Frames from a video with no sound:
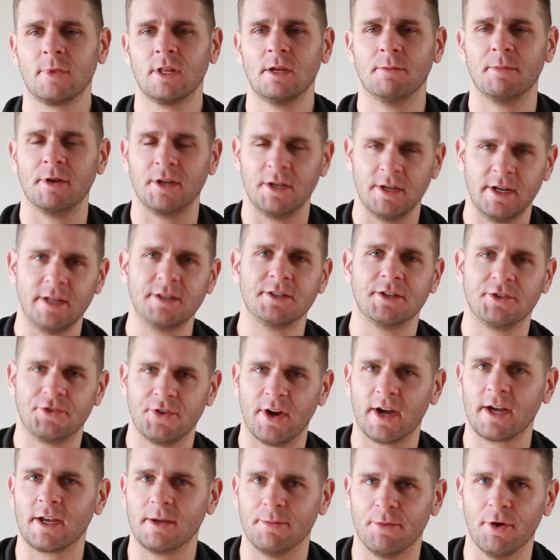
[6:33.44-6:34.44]
But you need to
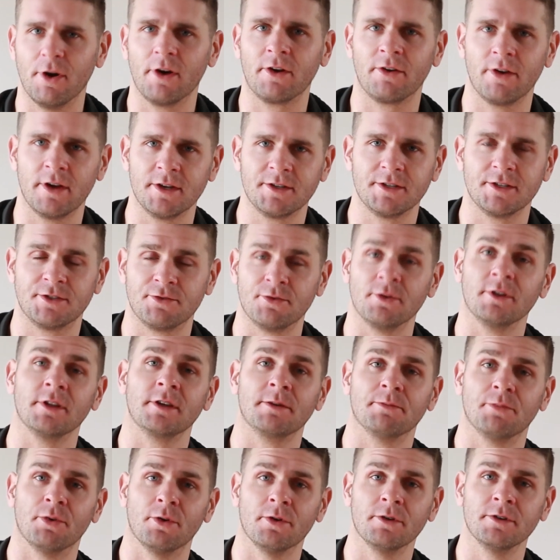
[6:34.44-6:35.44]
track your progress. It's really
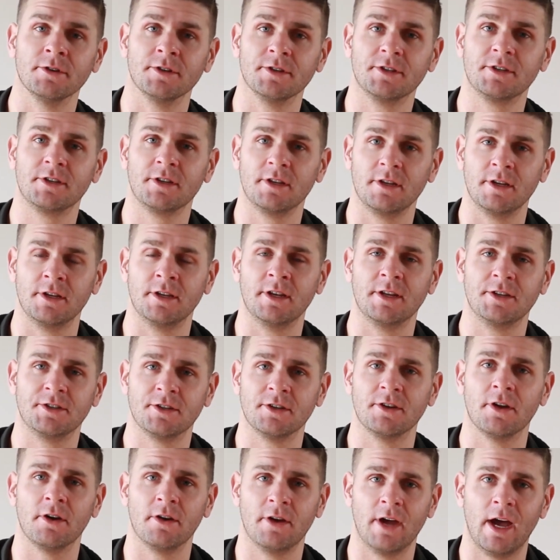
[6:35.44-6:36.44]
important. You need to
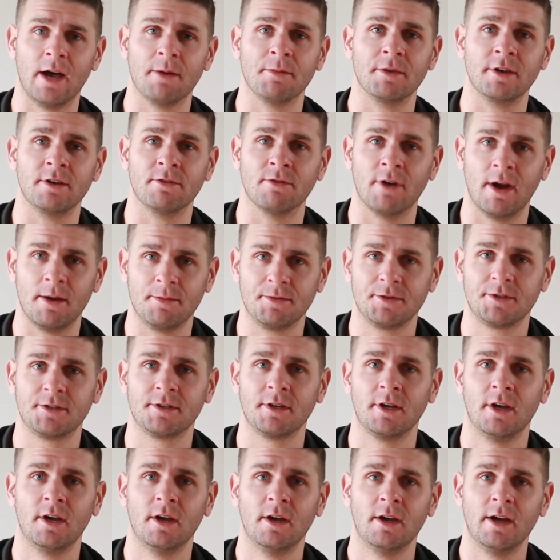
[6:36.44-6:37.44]
know how many
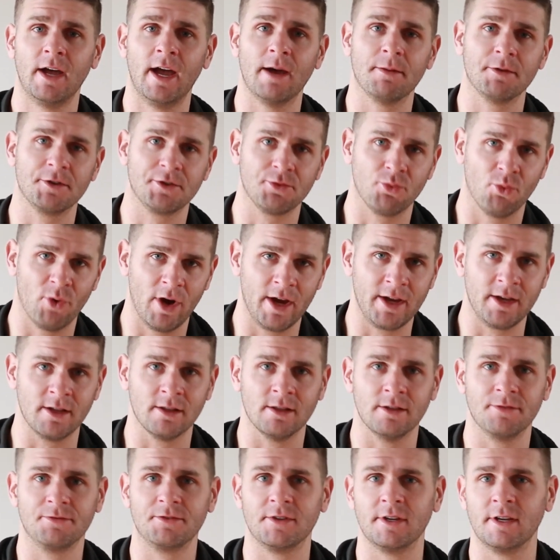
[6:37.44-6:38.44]
reps, how much weight you're
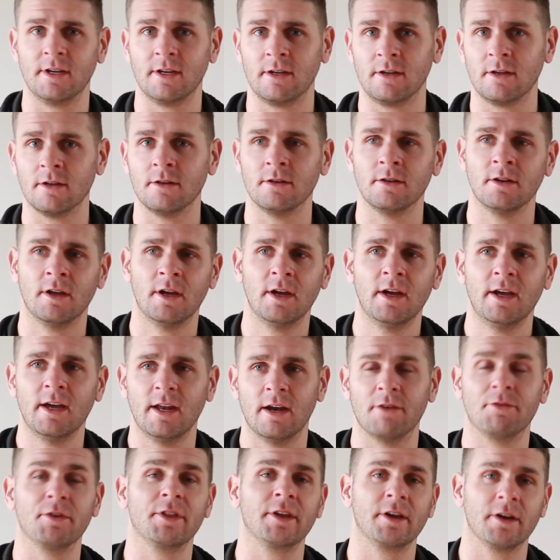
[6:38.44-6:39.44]
lifting, and
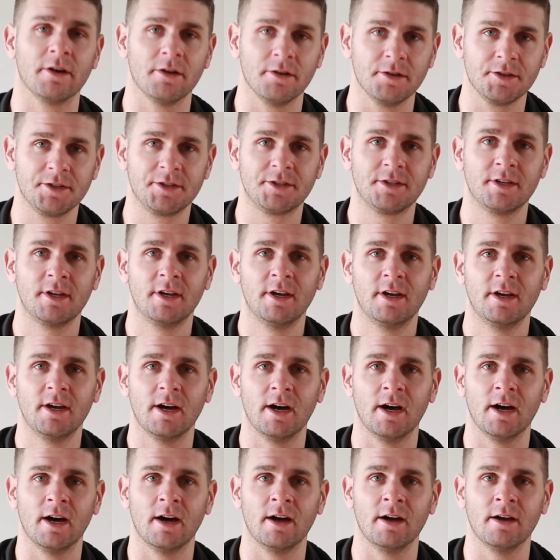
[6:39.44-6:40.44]
everything else
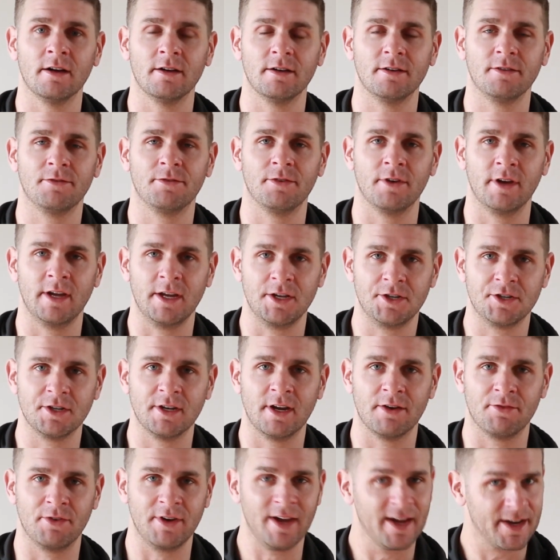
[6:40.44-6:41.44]
for each and
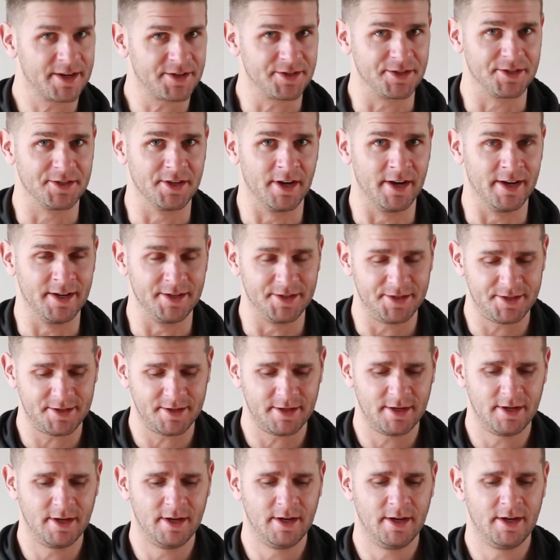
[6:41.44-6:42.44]
every
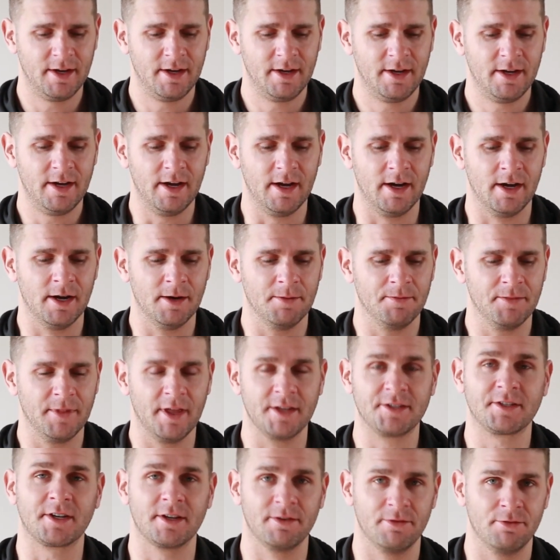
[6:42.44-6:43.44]
exercise.
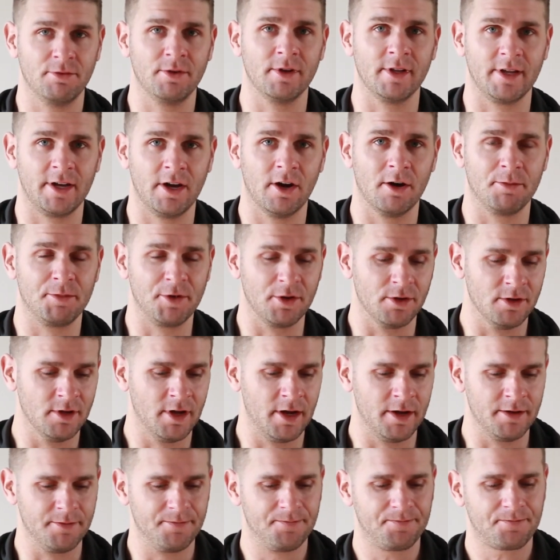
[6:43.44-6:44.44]
That's going to really help you a
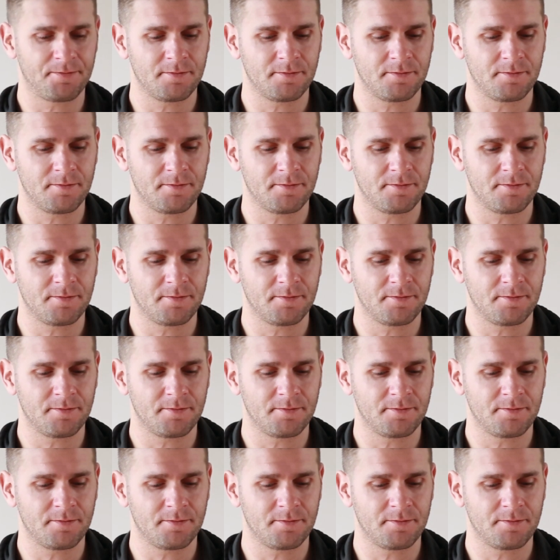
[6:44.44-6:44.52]
lot.